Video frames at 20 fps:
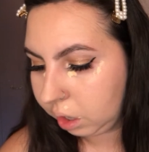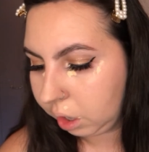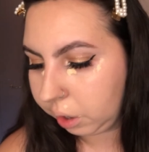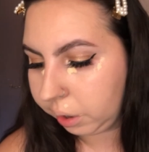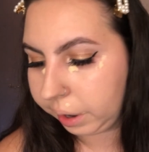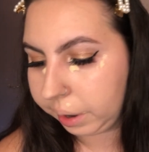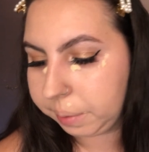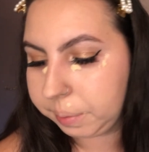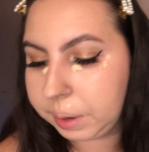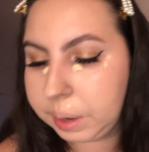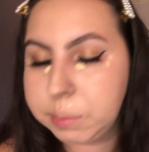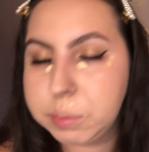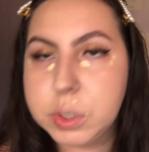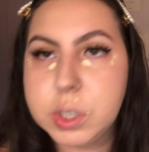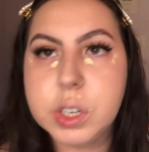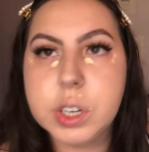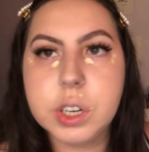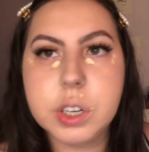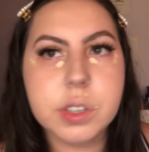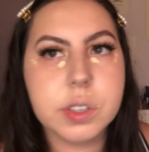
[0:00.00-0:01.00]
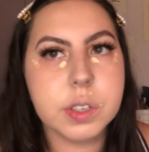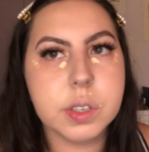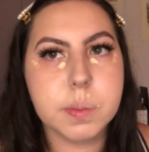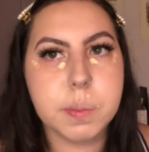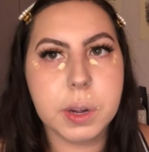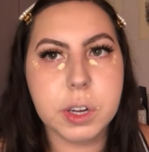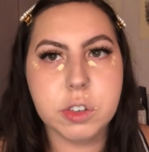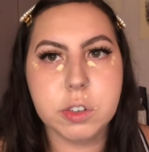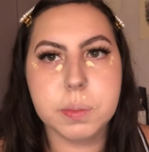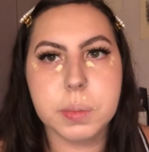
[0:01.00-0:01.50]
Okay, I'm just gonna use a
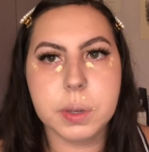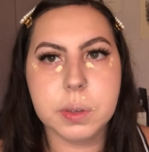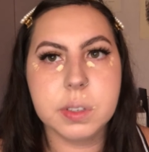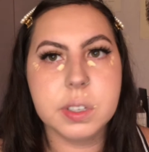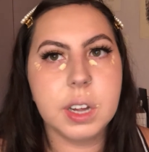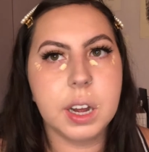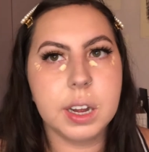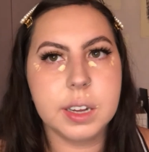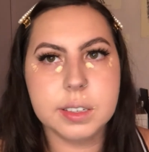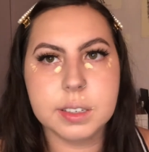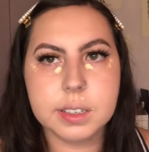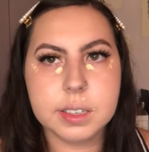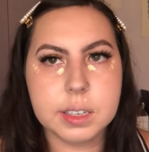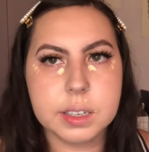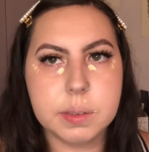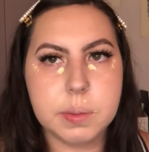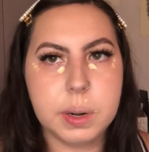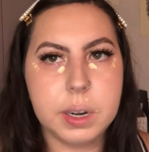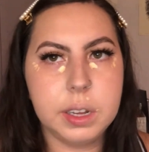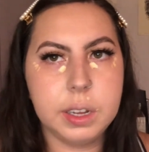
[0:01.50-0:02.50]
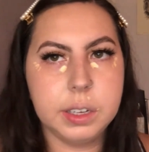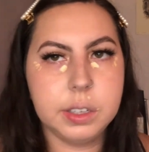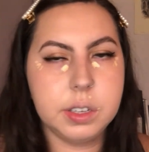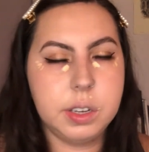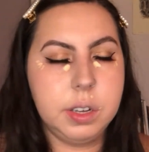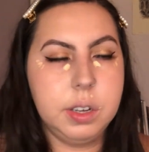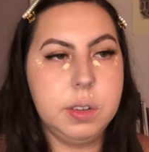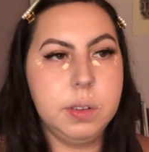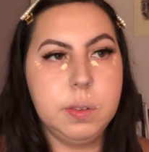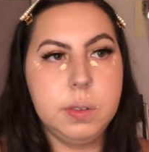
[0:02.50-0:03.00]
sponge on both sides because that's what I like
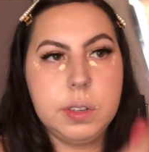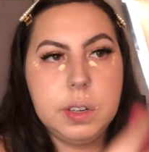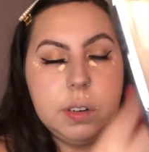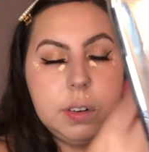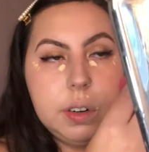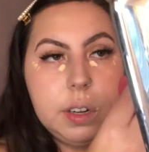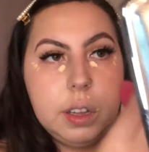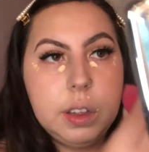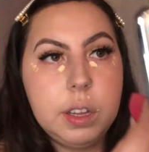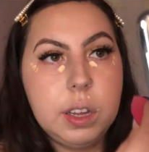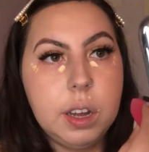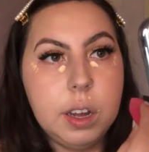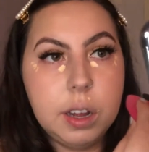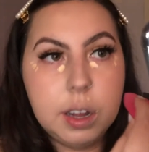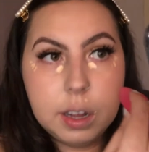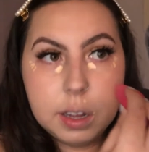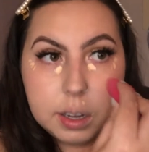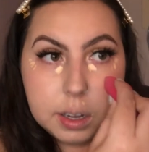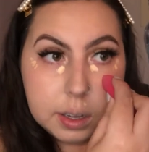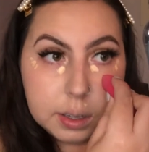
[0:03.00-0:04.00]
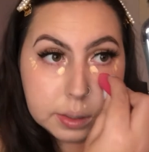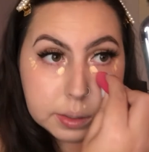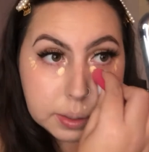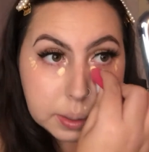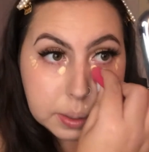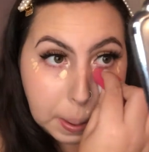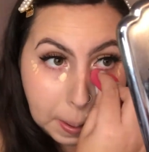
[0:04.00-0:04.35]
to use underneath the eyes.